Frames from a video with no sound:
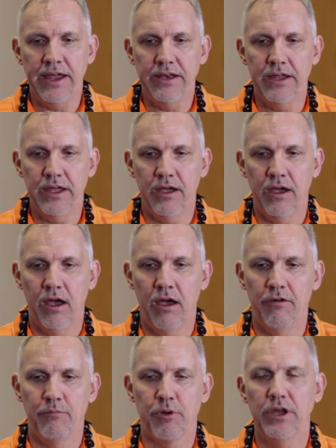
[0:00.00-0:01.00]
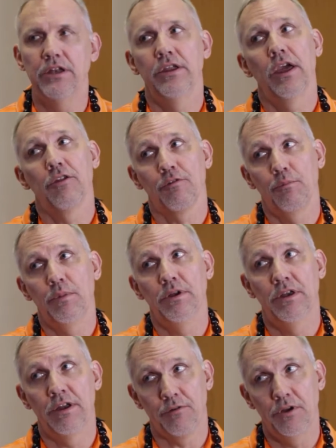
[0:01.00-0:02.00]
idea of bringing together from
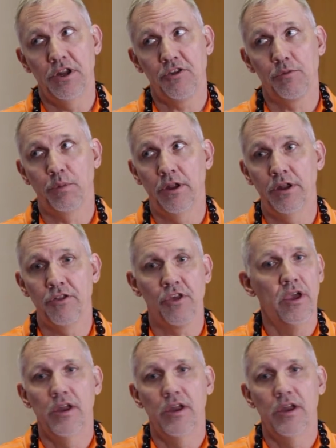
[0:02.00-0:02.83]
different disciplines,